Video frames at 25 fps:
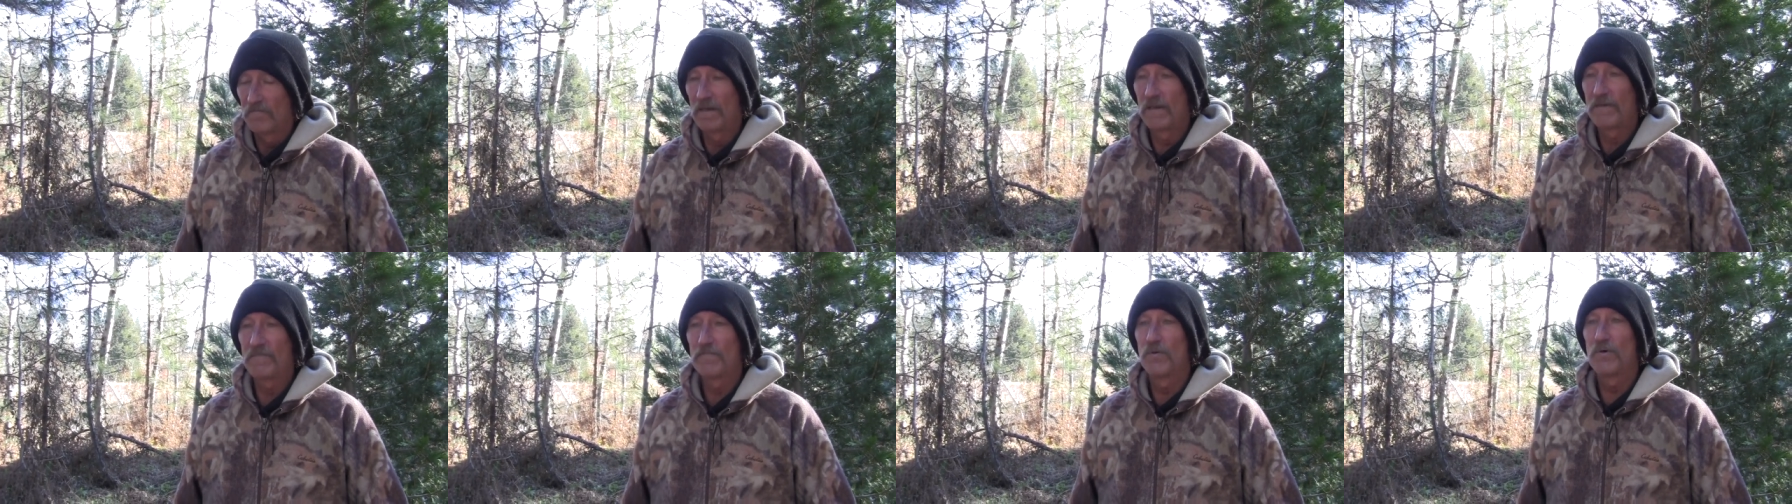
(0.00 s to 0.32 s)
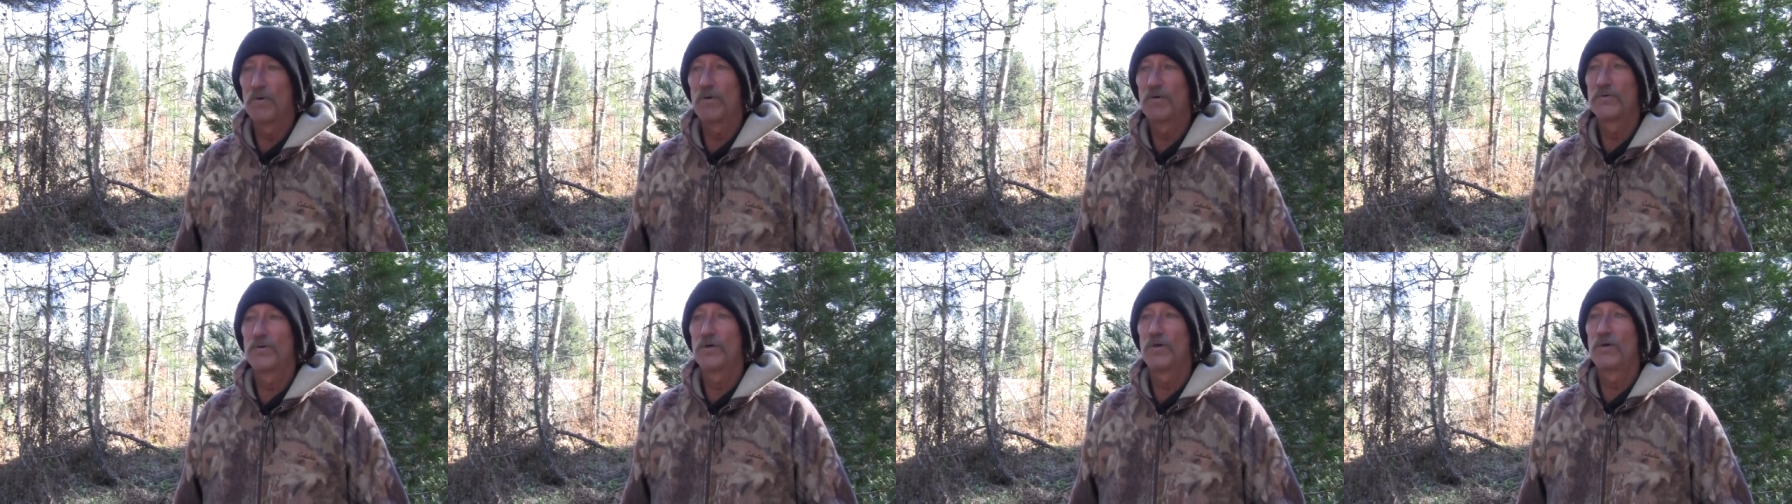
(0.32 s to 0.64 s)

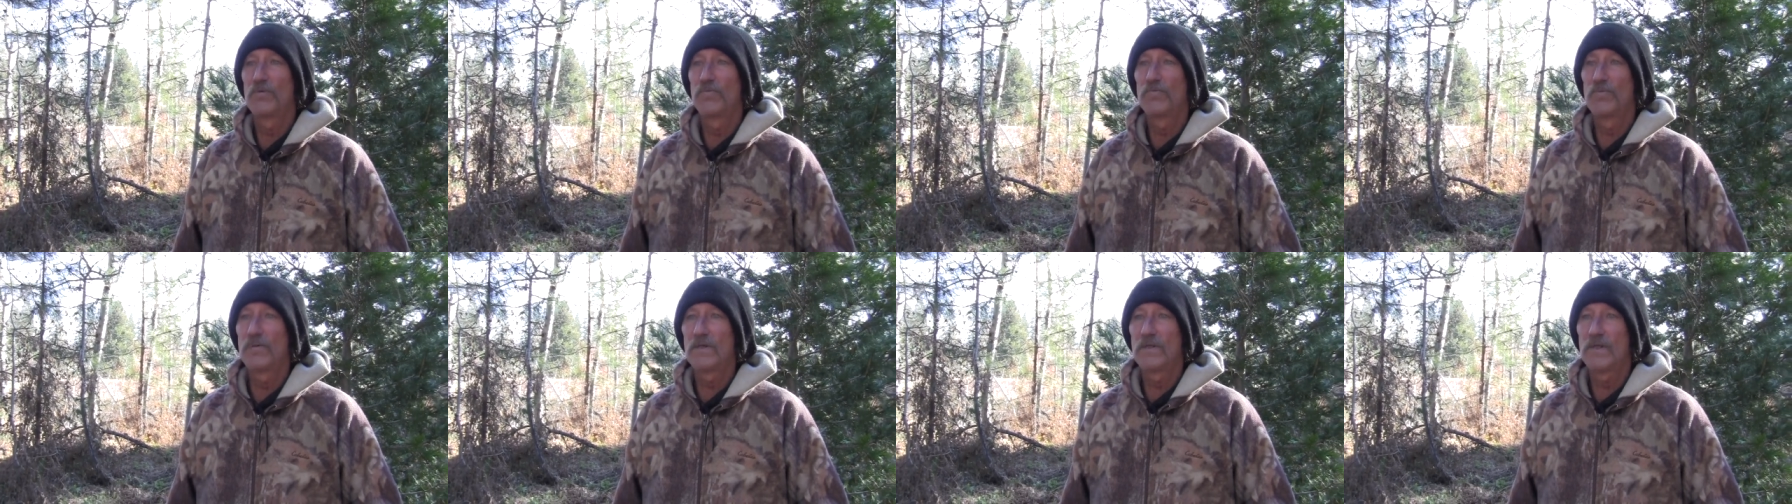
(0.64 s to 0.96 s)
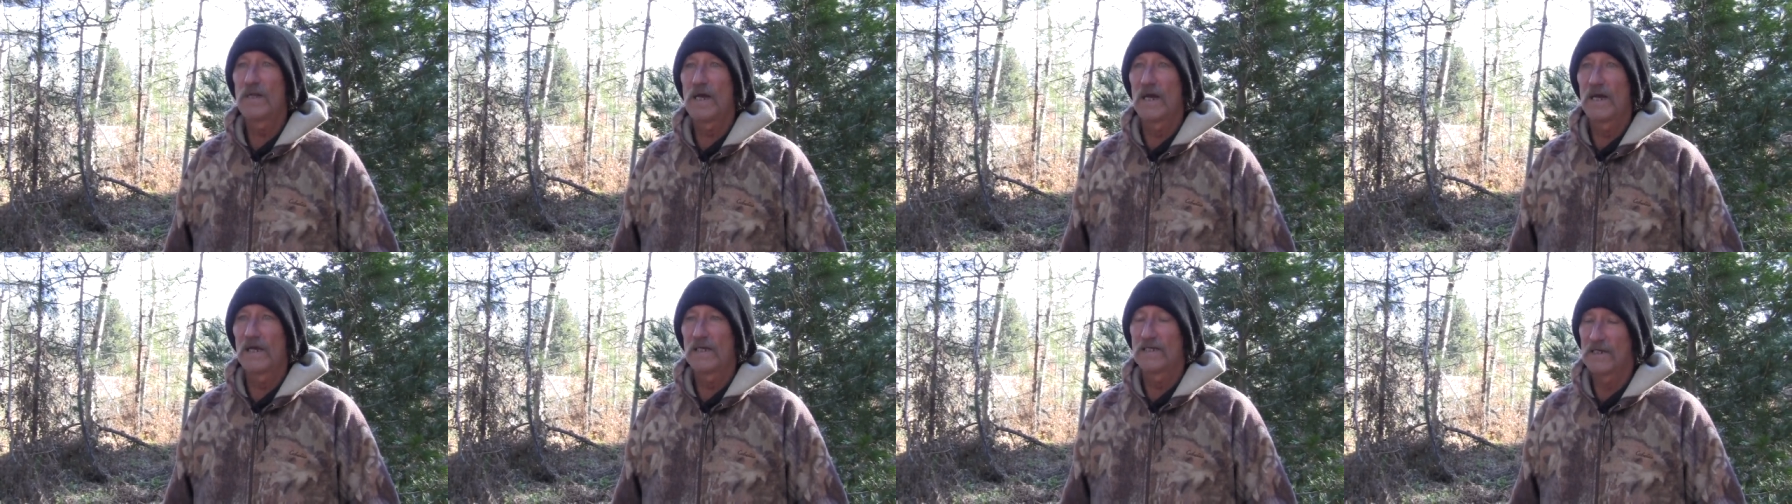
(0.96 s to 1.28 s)
people don't
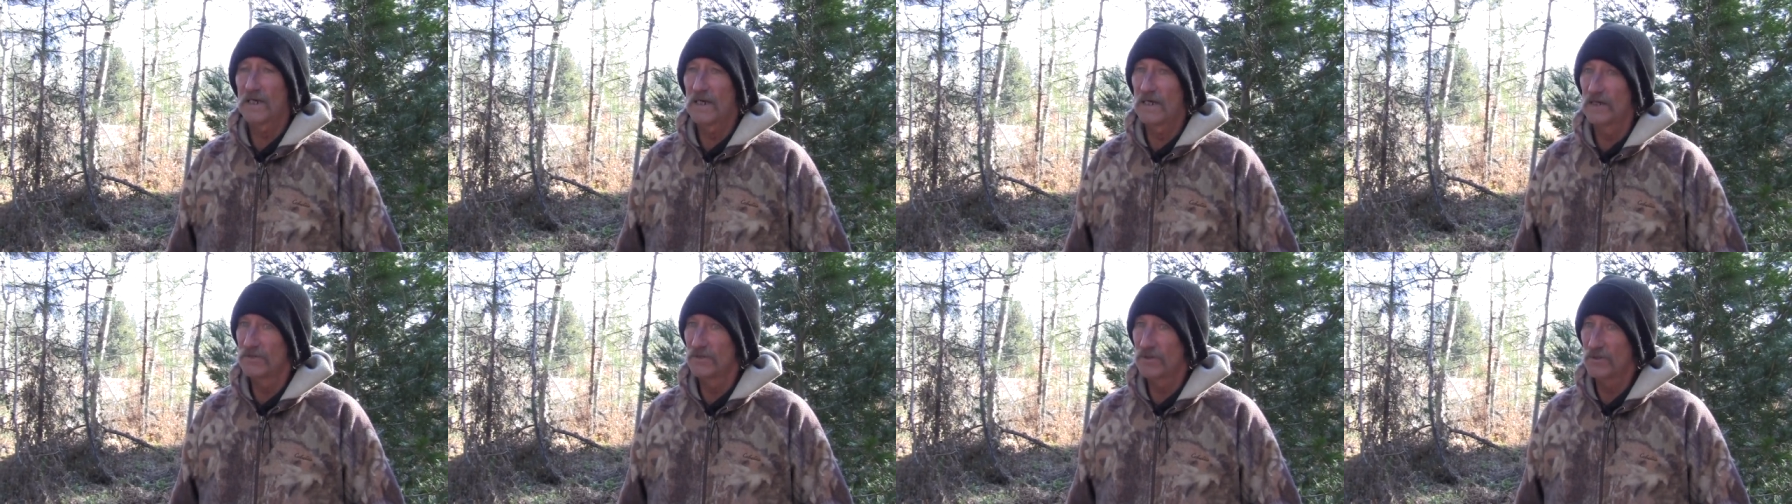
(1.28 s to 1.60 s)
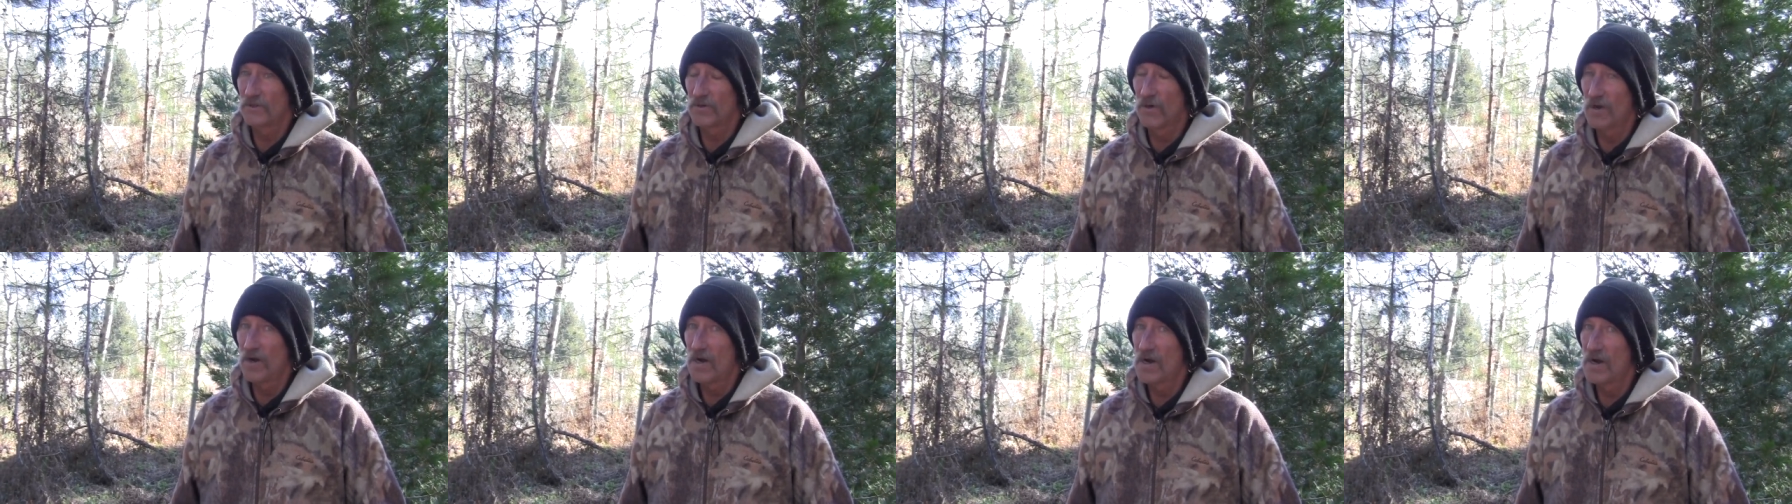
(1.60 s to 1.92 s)
realize how
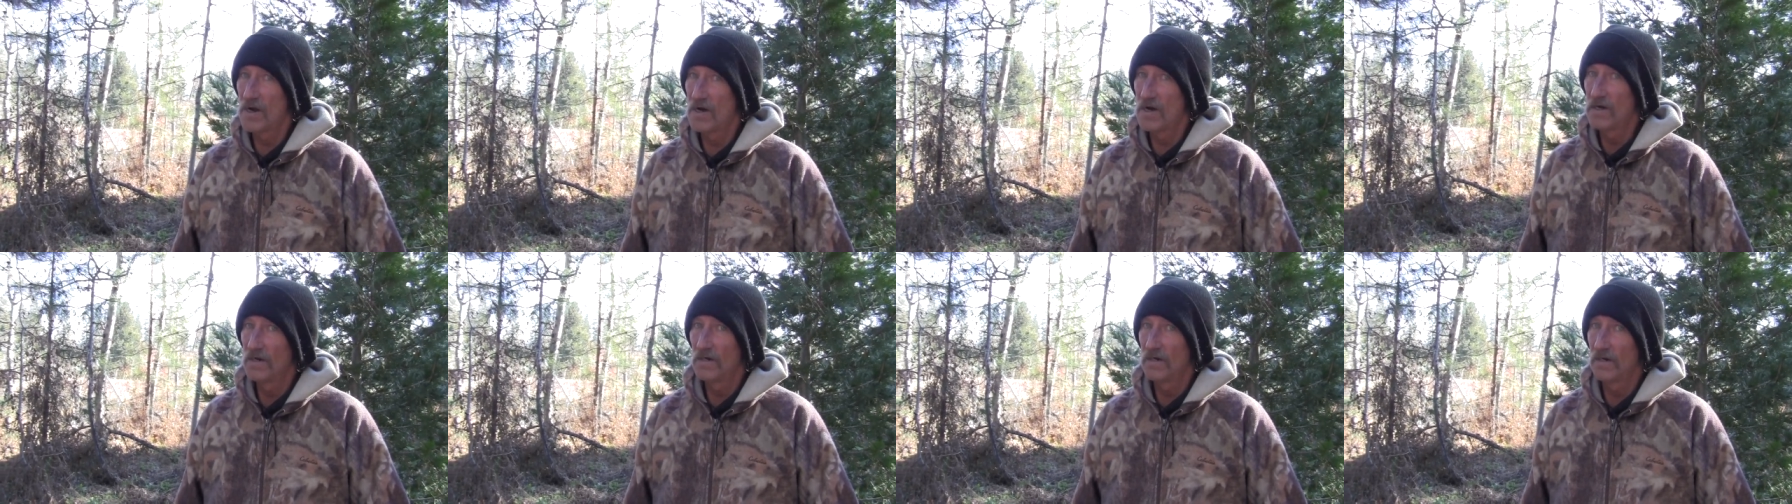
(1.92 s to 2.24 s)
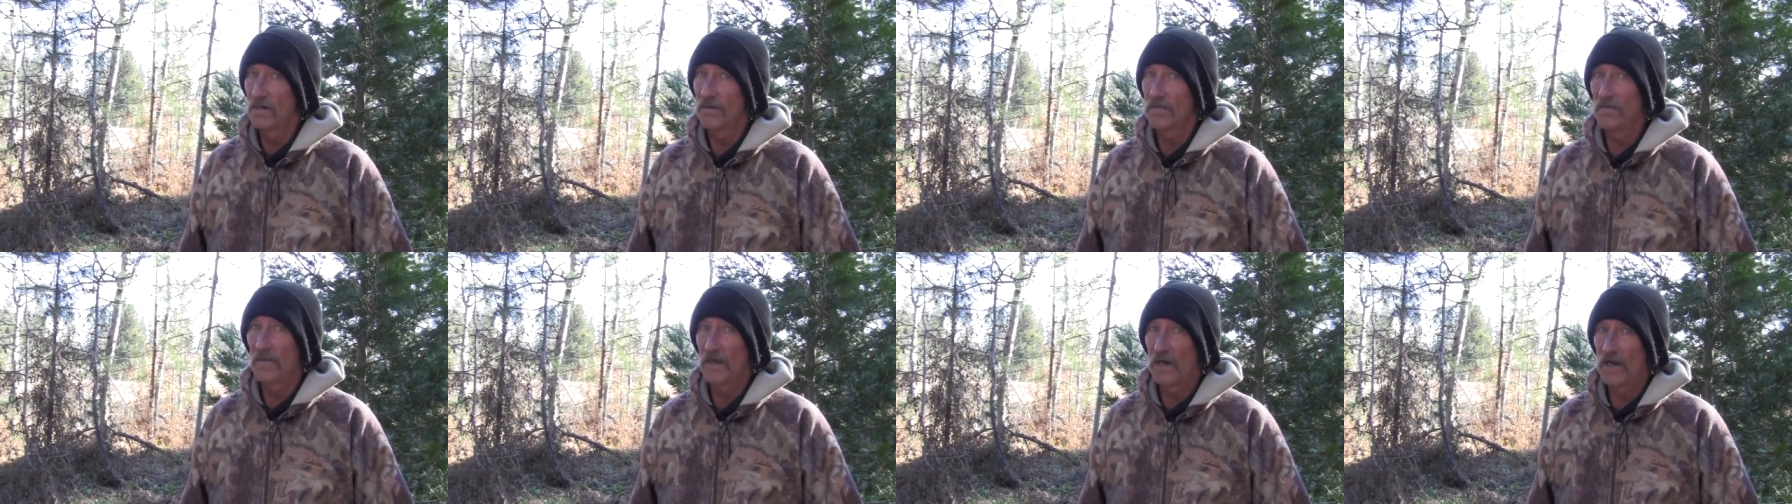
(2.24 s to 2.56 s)
strong
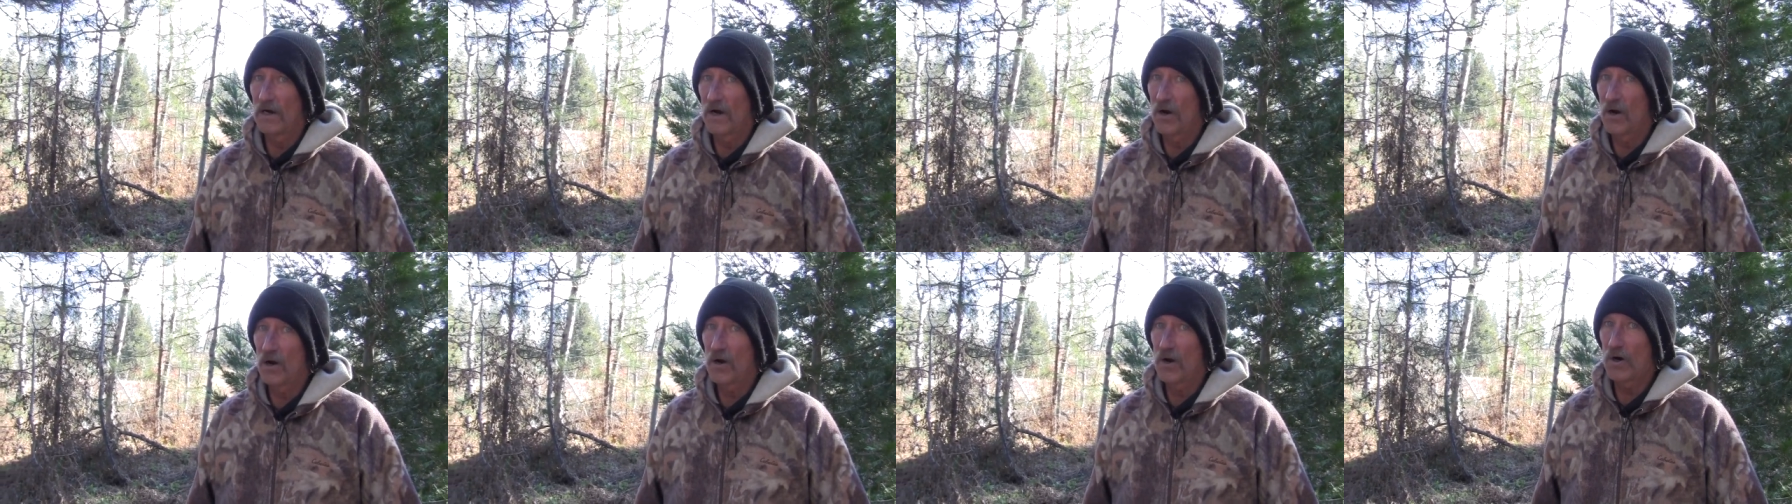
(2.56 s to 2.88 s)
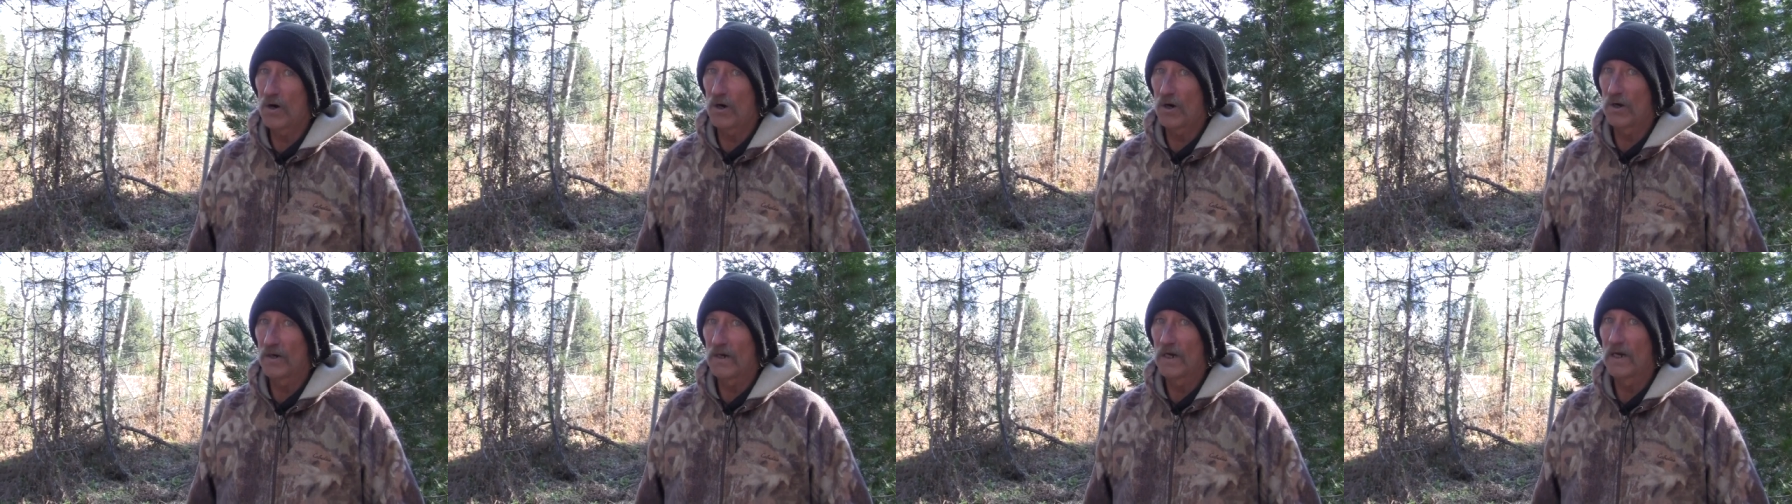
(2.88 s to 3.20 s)
they
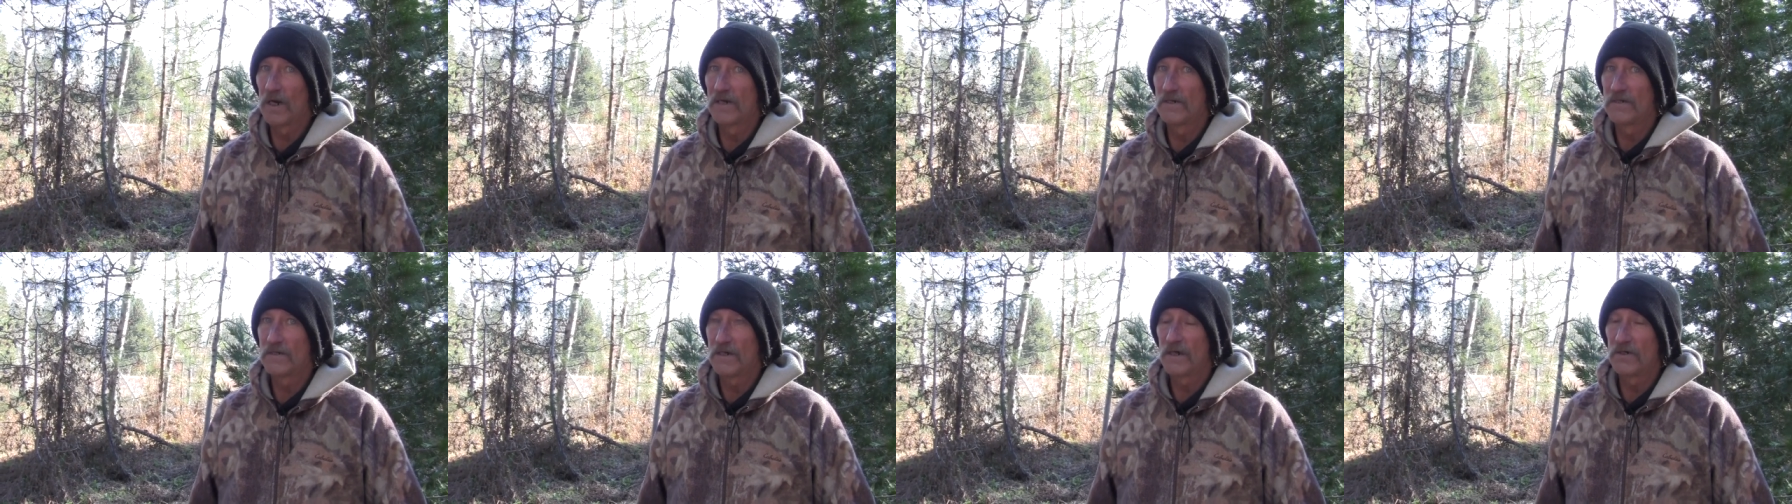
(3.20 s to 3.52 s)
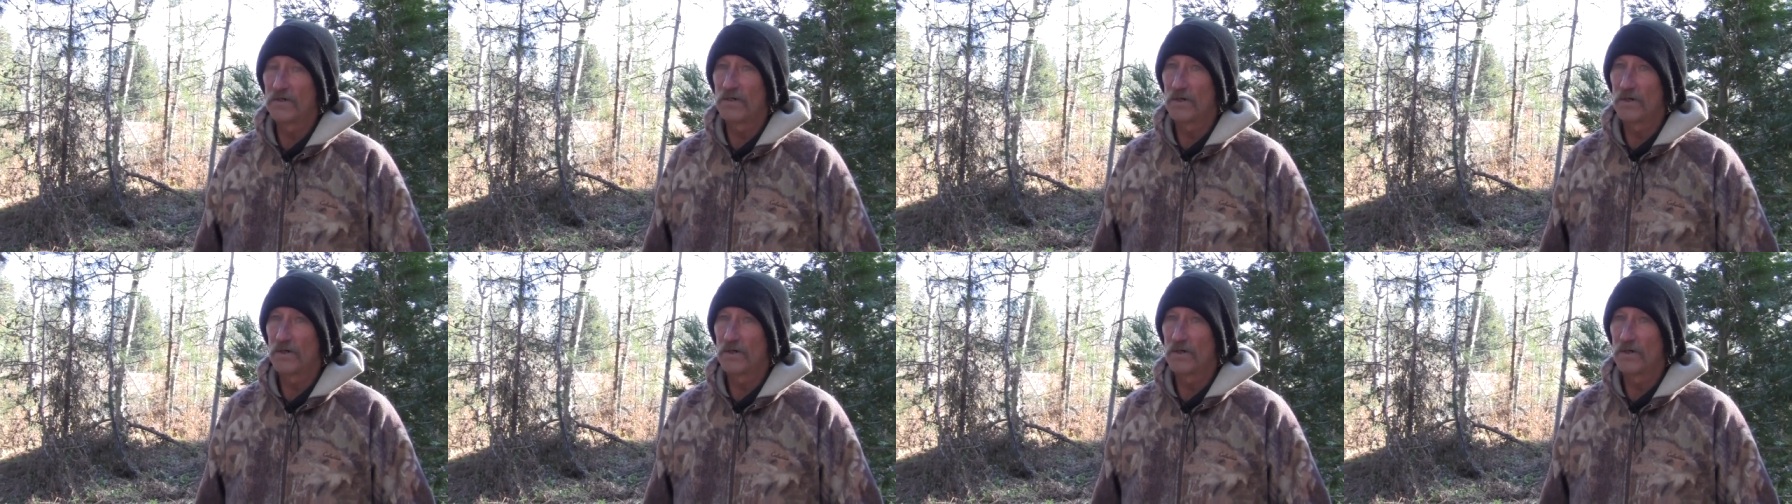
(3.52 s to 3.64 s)
are until